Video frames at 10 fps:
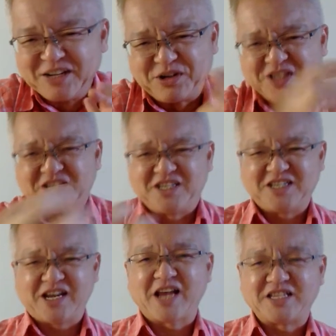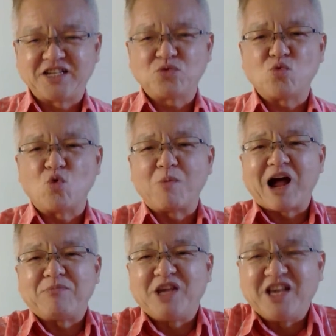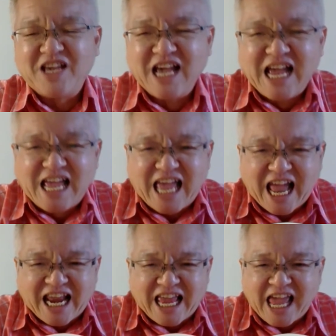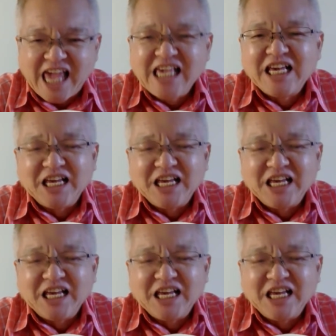This has this umami and inky